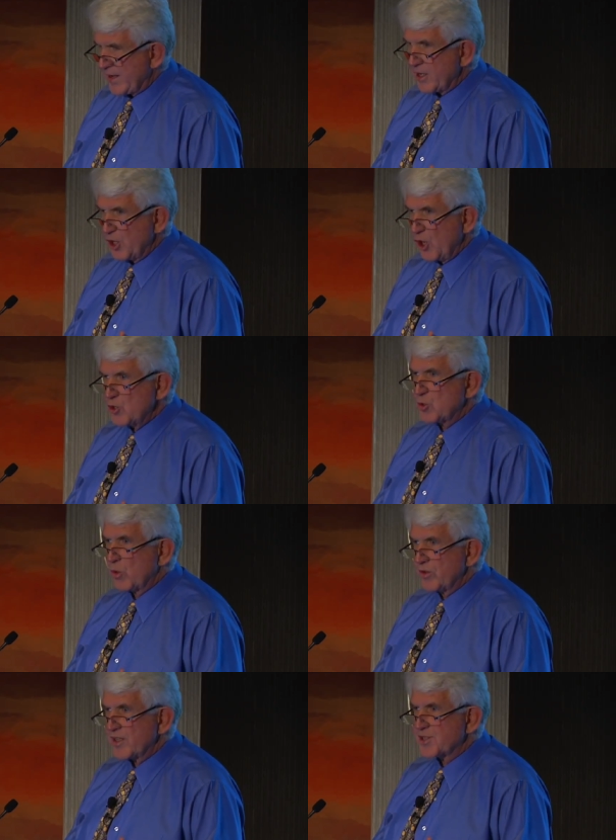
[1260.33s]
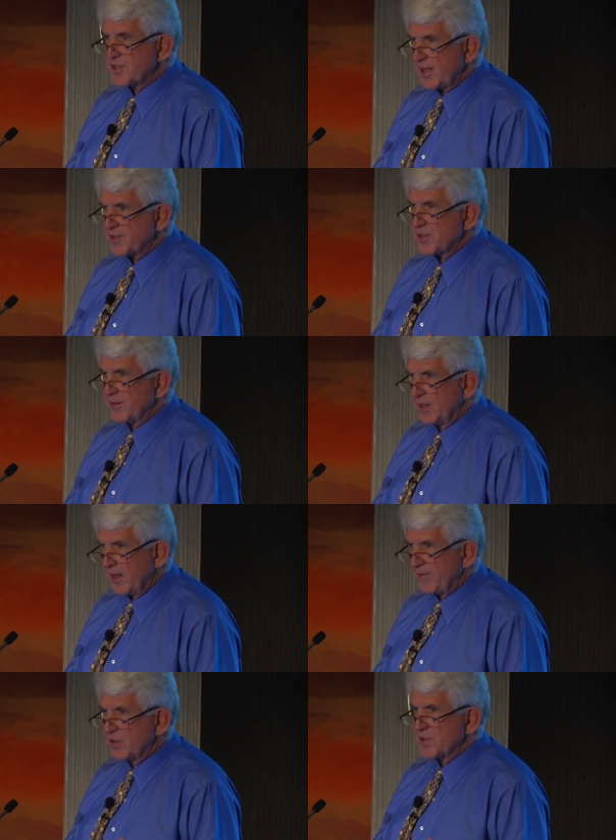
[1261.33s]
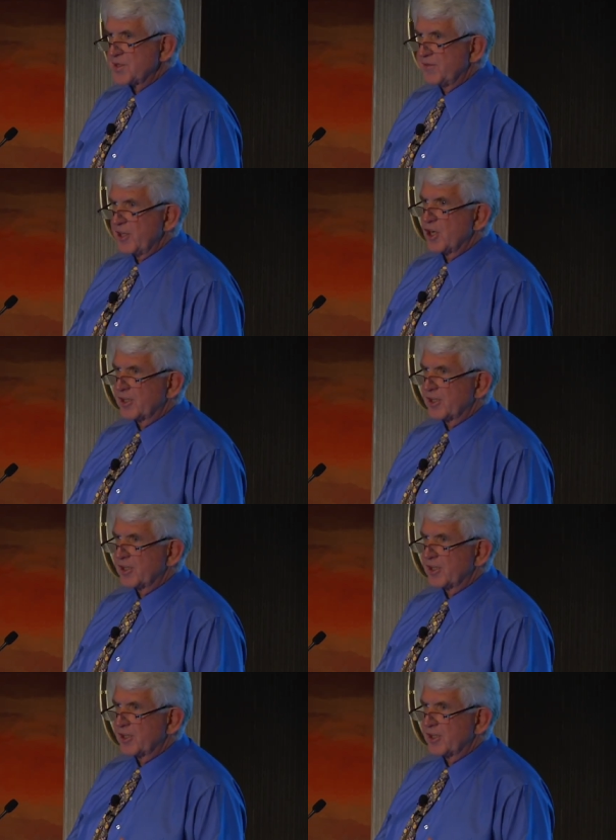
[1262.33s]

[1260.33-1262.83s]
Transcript: and it knows where it sits in the levels of the